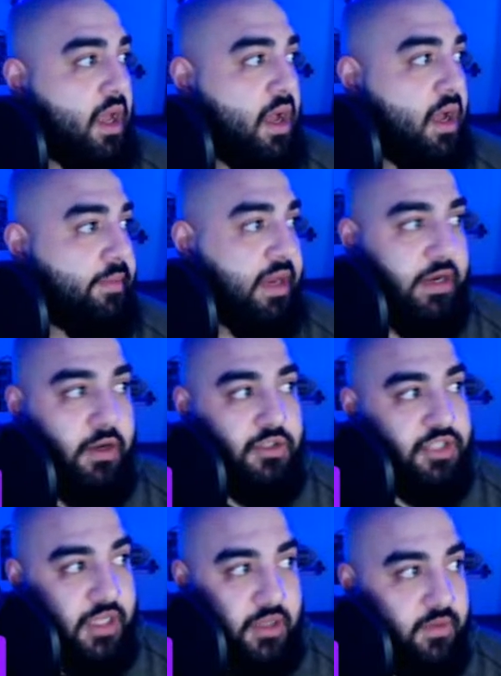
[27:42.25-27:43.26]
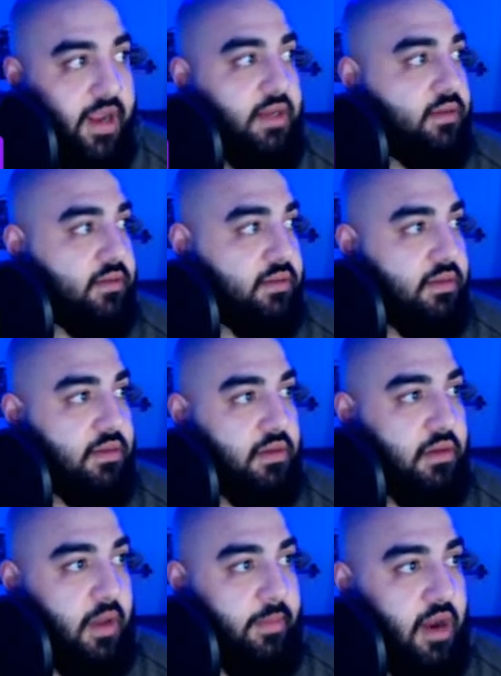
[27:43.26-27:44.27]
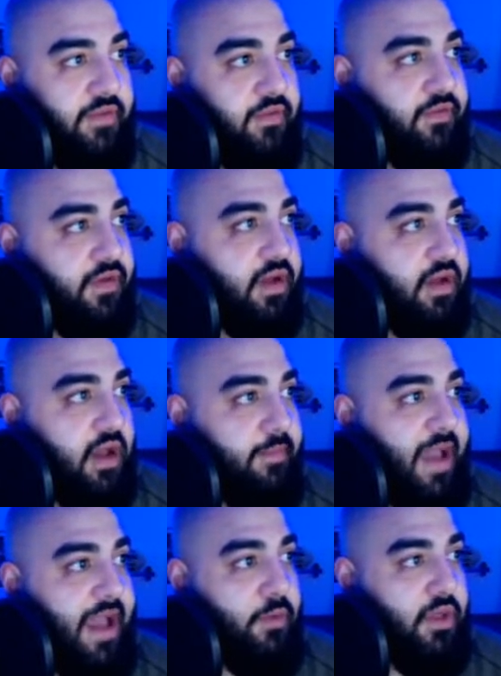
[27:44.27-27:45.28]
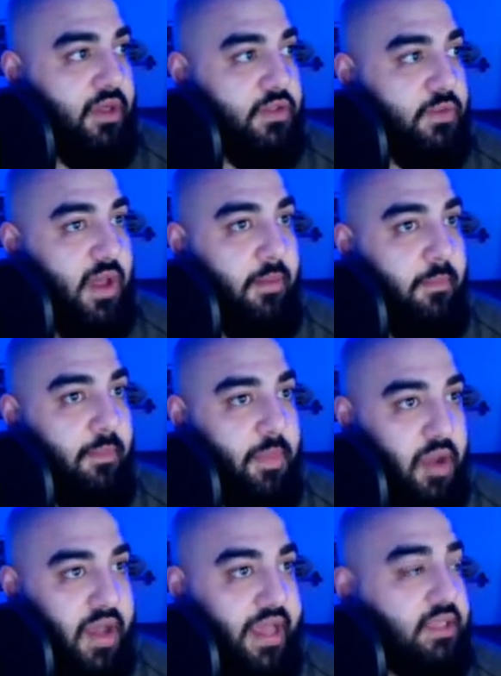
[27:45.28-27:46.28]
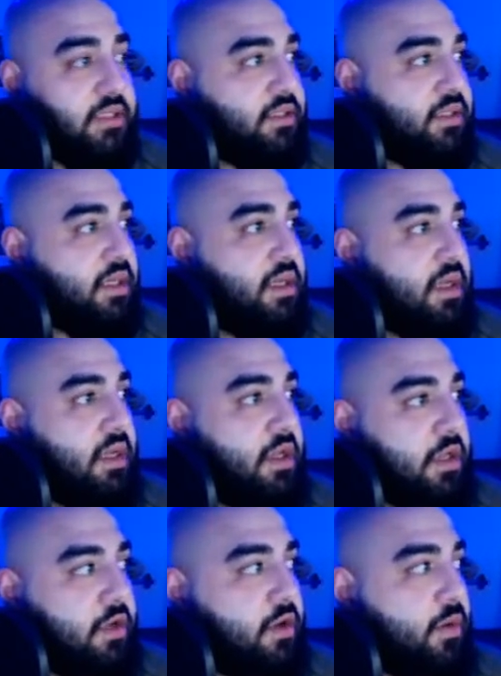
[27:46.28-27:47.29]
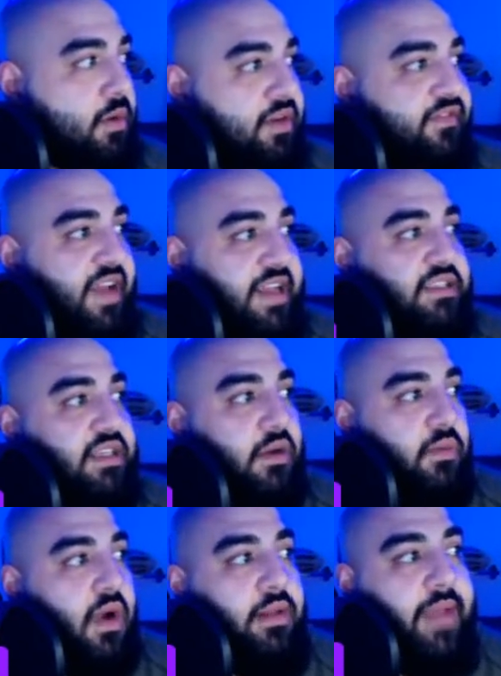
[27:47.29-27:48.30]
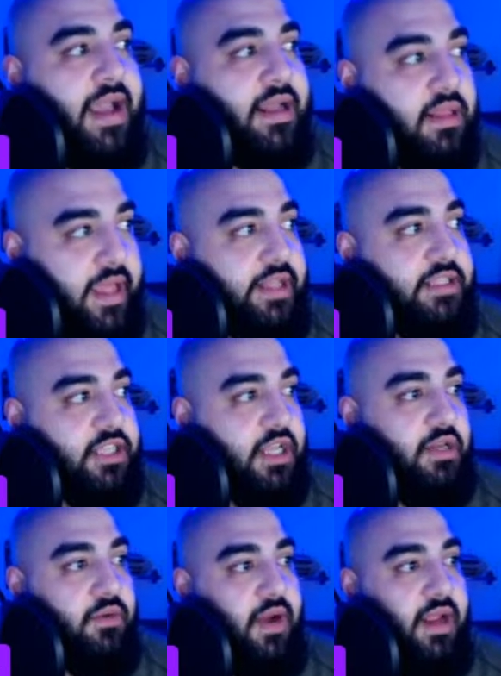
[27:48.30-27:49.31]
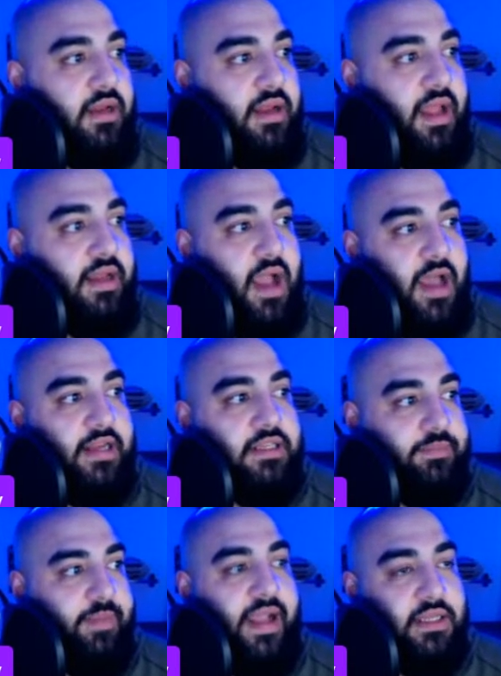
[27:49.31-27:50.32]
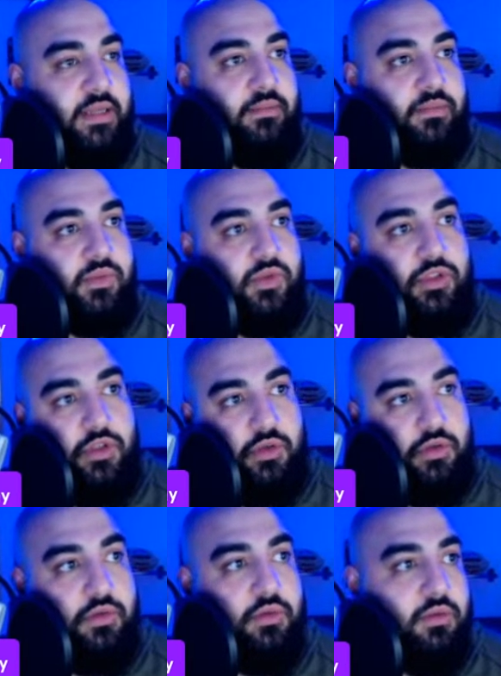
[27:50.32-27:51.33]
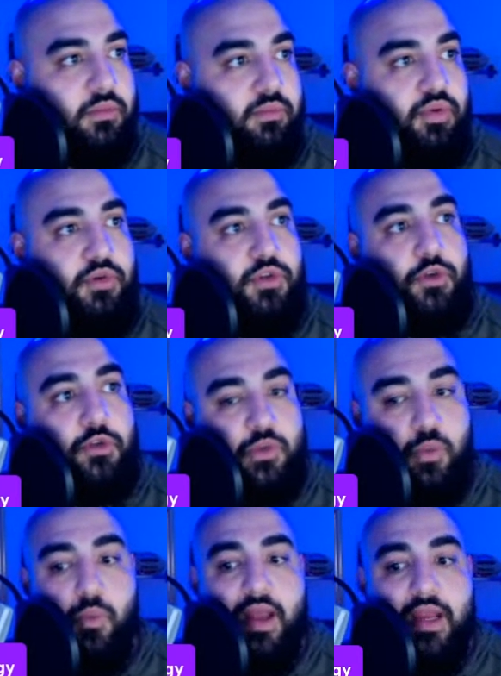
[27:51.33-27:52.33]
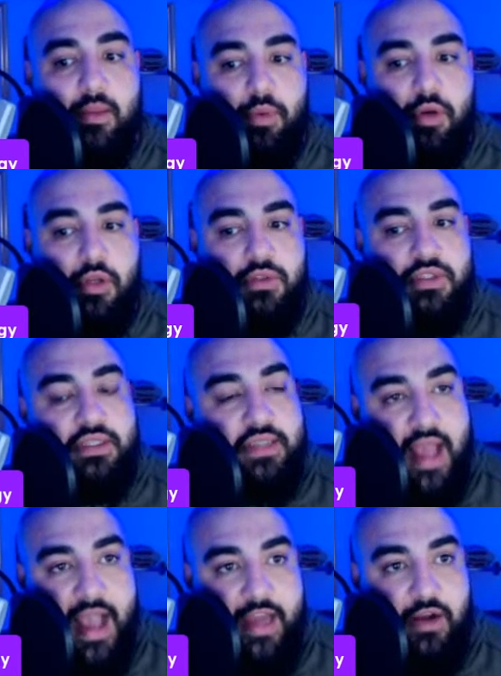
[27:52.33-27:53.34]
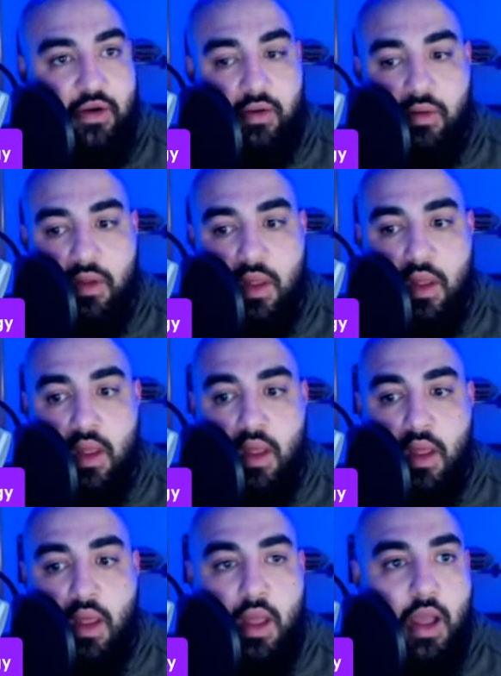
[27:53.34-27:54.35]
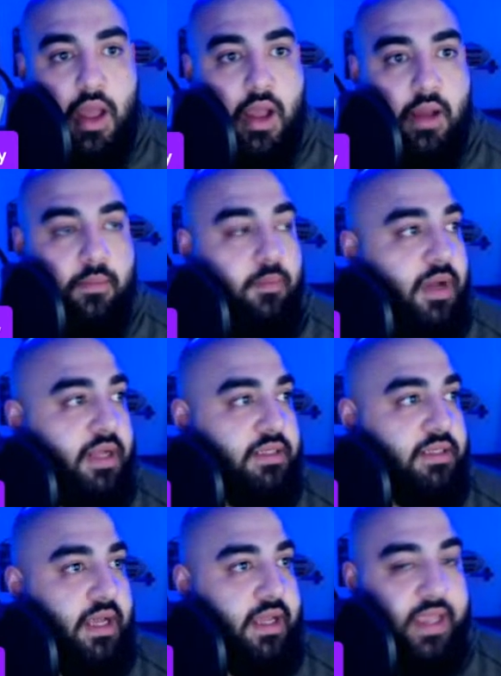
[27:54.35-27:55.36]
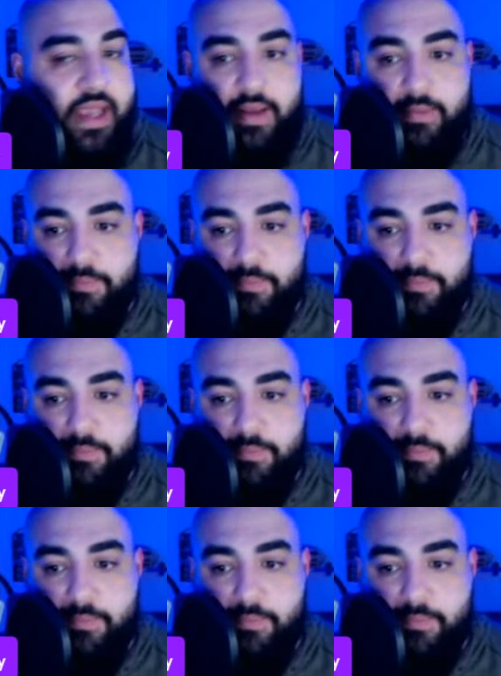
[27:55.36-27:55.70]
And I know Jalen Wright coming off of a bad wheel as well, but you don't invest in a running back like Jalen Wright and not expect him to produce. When he produces, I don't know. But yeah.